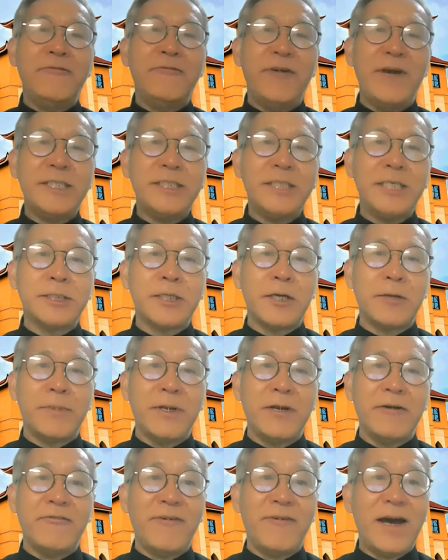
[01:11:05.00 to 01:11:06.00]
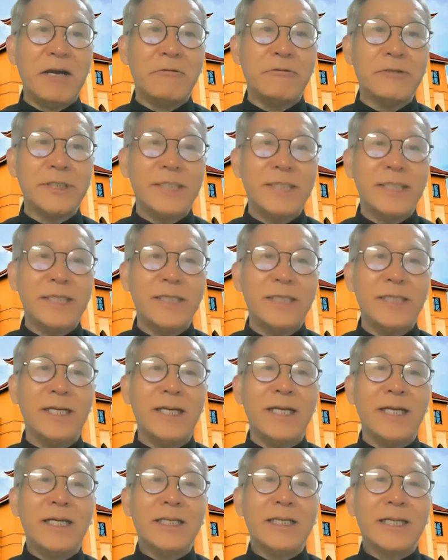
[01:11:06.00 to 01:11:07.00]
faces of the faculty,
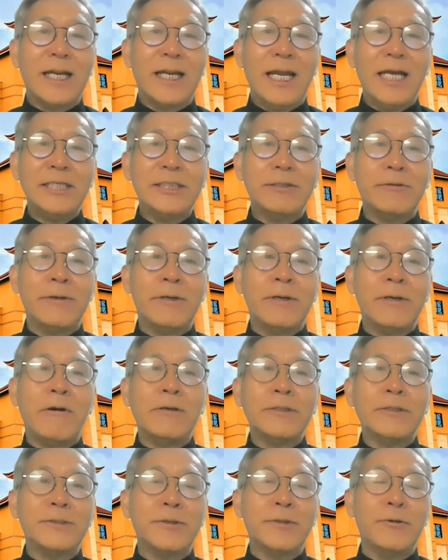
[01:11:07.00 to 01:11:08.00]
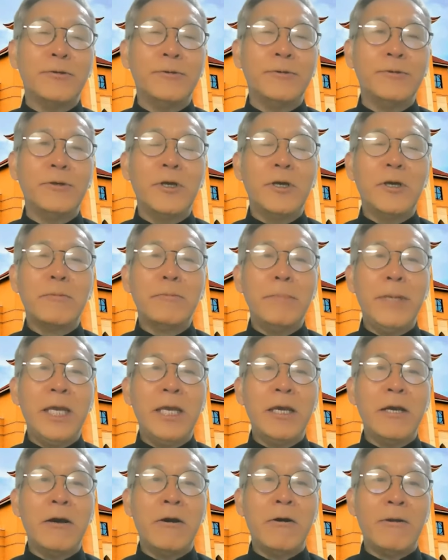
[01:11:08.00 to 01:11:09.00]
the lecturer also
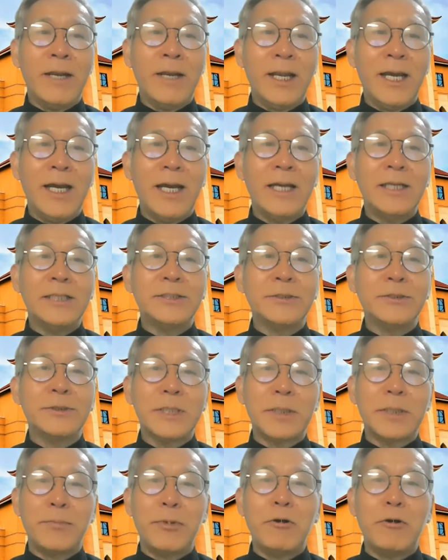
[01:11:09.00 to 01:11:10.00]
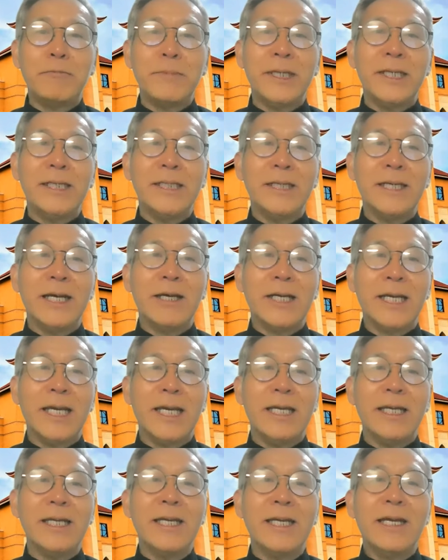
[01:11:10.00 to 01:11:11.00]
being online to support me.
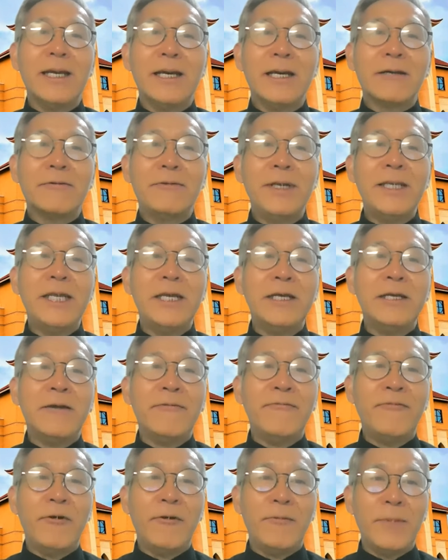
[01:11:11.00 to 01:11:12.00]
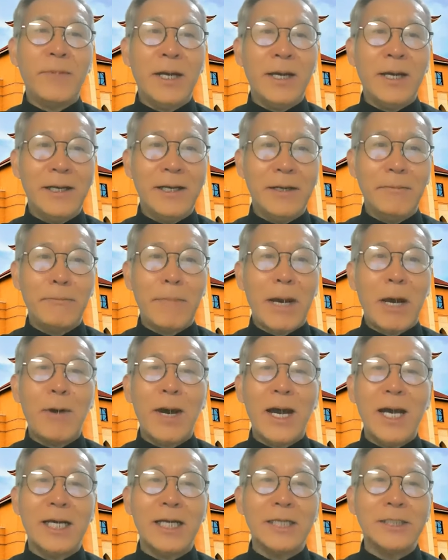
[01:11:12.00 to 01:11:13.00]
Okay, greeting from
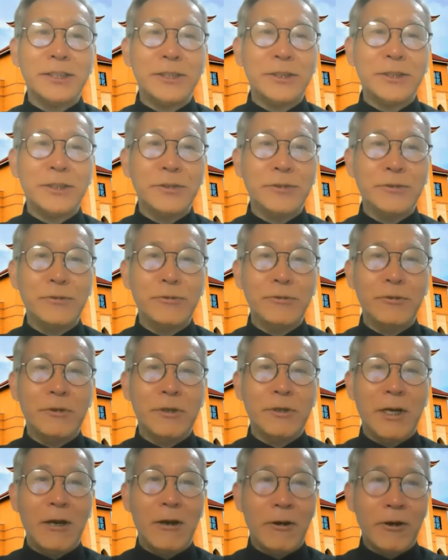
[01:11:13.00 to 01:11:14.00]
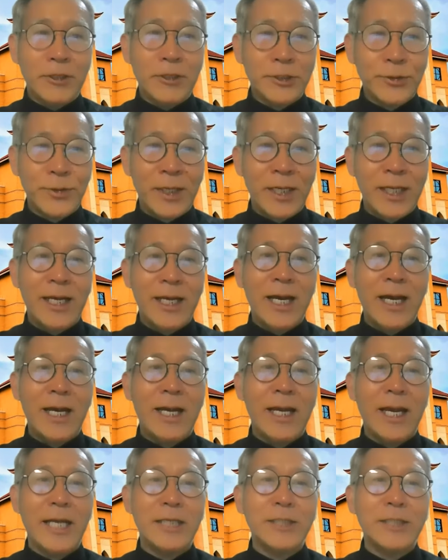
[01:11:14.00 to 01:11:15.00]
Mauhagan to
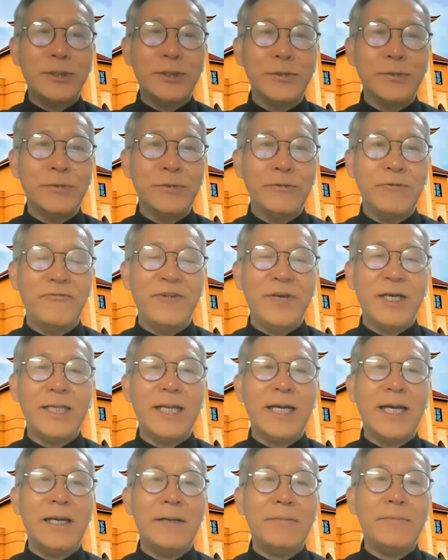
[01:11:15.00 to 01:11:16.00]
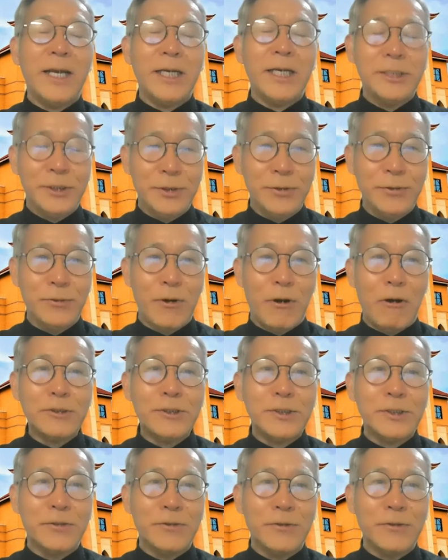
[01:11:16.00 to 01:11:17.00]
Australia and to Vietnam and to
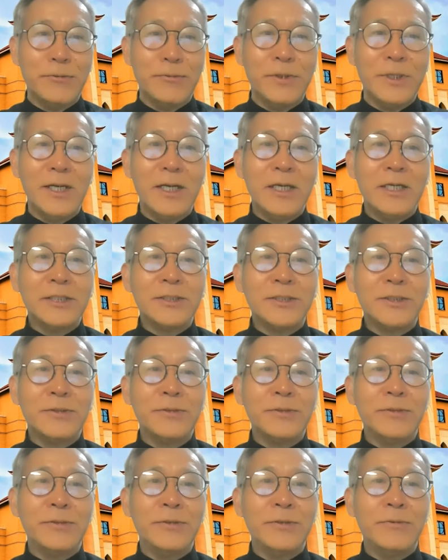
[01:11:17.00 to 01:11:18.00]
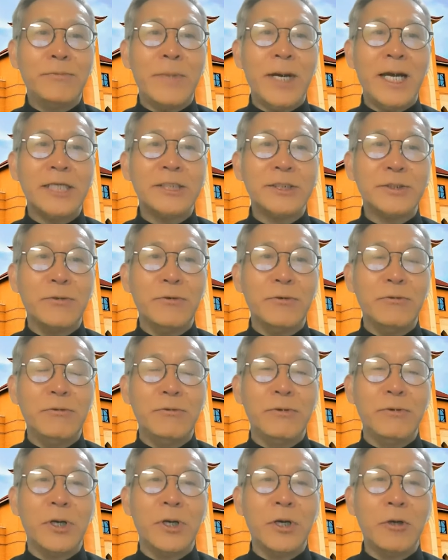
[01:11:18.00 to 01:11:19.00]
also to my
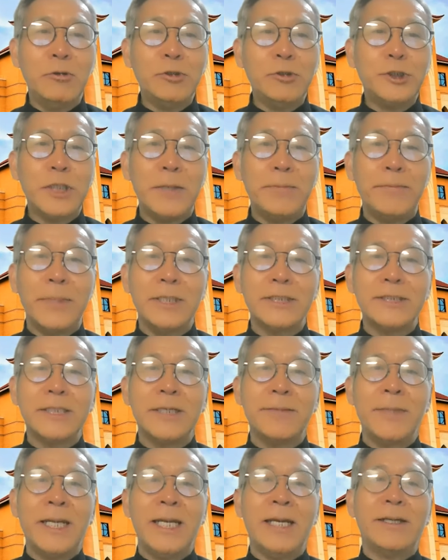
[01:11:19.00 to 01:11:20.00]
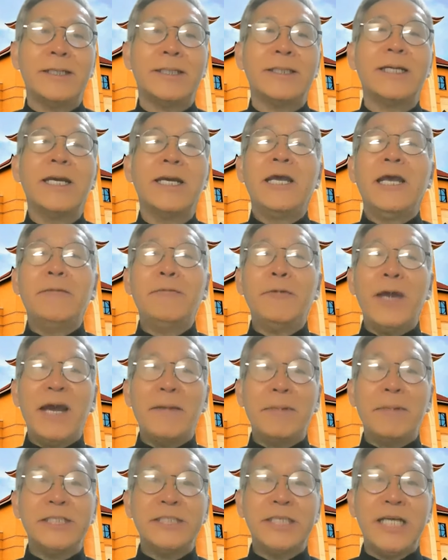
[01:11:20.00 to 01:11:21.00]
school, Good Shepherd Seminary. If you
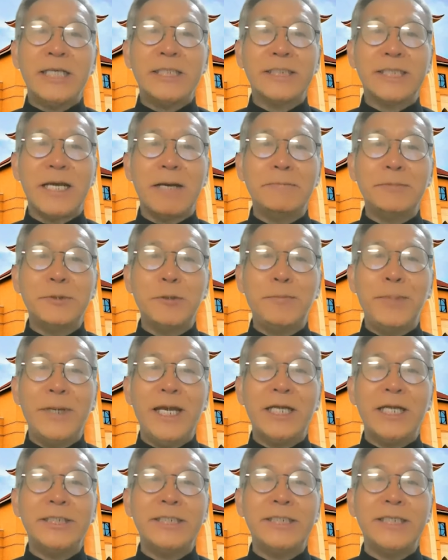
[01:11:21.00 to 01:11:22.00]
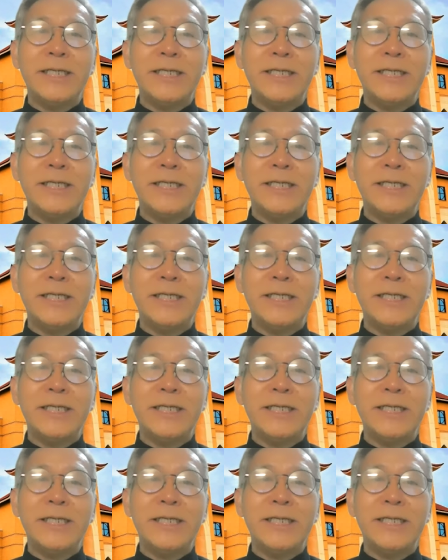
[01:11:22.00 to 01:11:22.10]
have a chance, come to PNG,